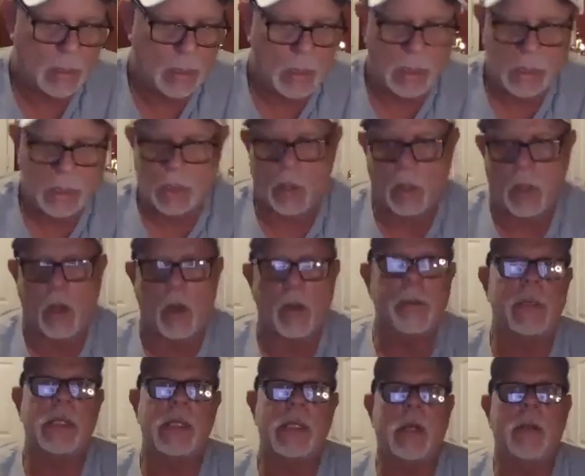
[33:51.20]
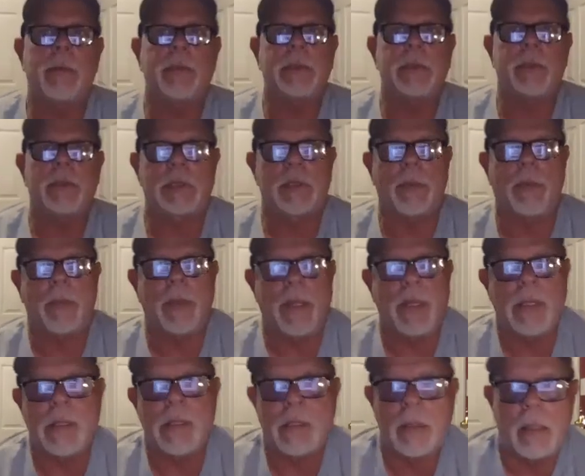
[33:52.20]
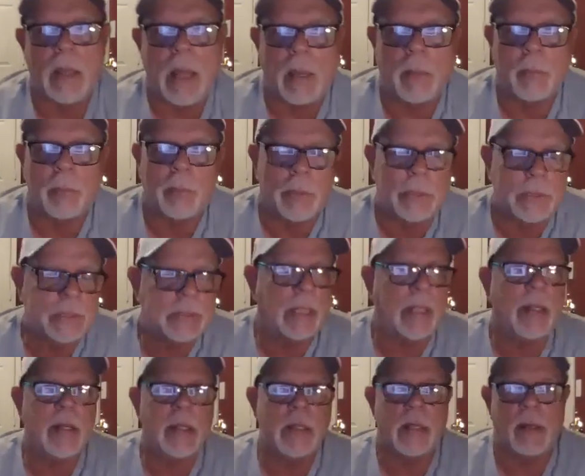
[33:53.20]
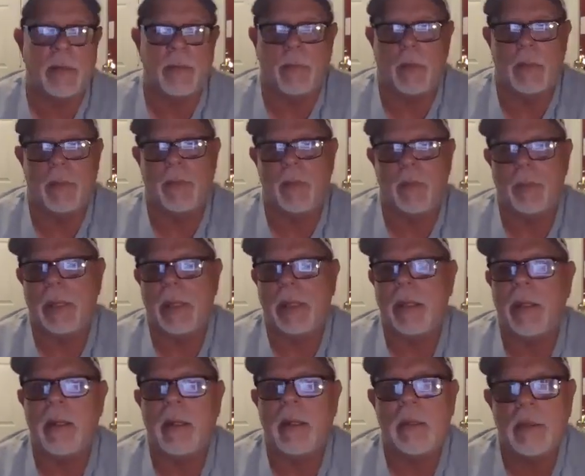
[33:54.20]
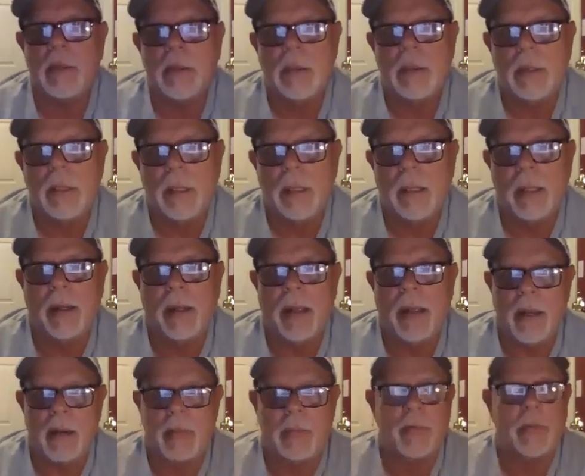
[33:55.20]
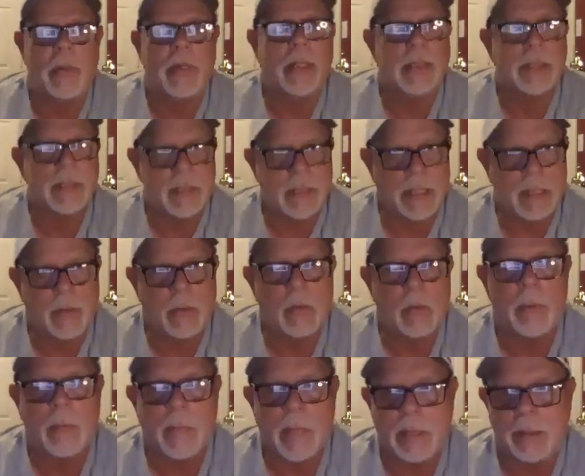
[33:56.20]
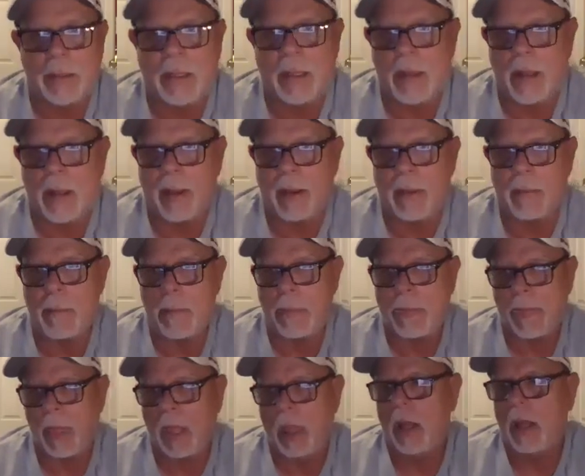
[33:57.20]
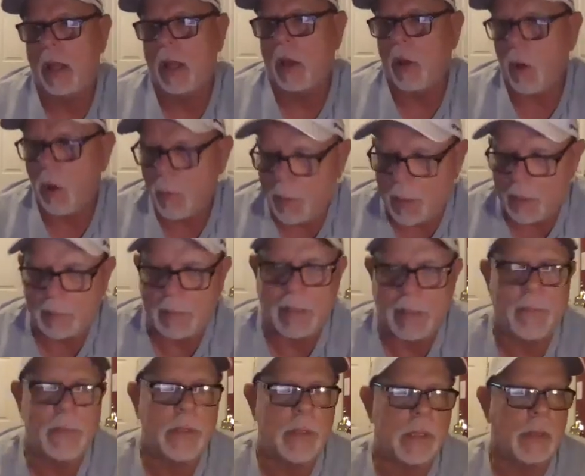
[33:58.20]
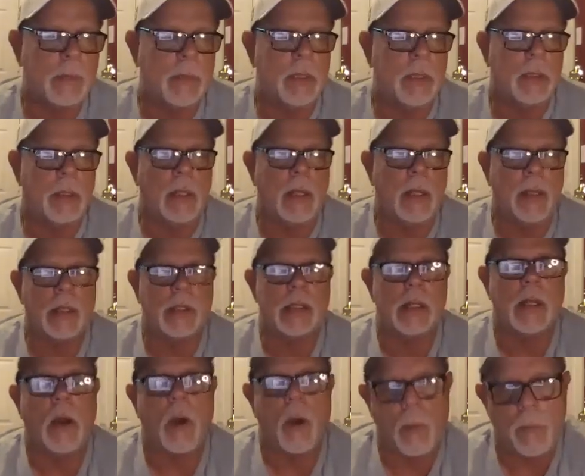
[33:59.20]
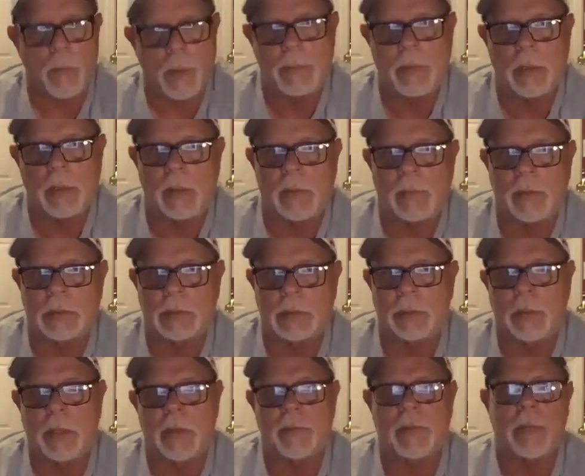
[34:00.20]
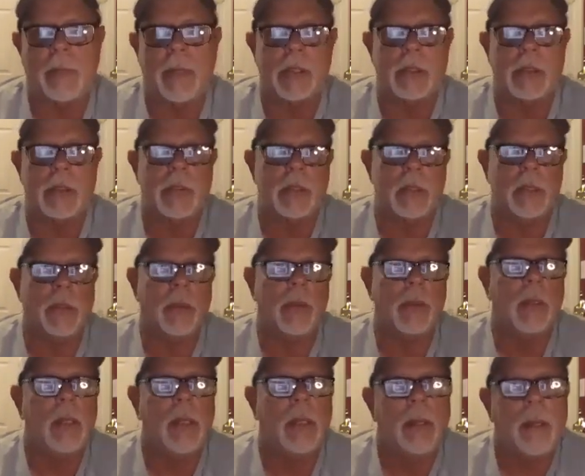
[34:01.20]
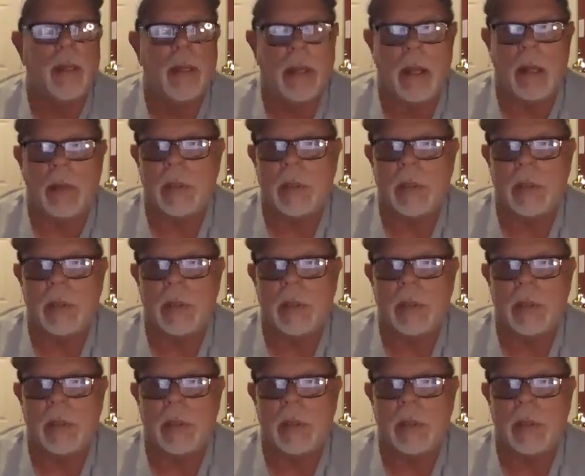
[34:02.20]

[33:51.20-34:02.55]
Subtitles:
So I hope this helped you with some things. I appreciate each and every one of you being here every single Monday night. I hope I'm giving you some good nuggets. I hope I'm delivering some good information to you, and I'll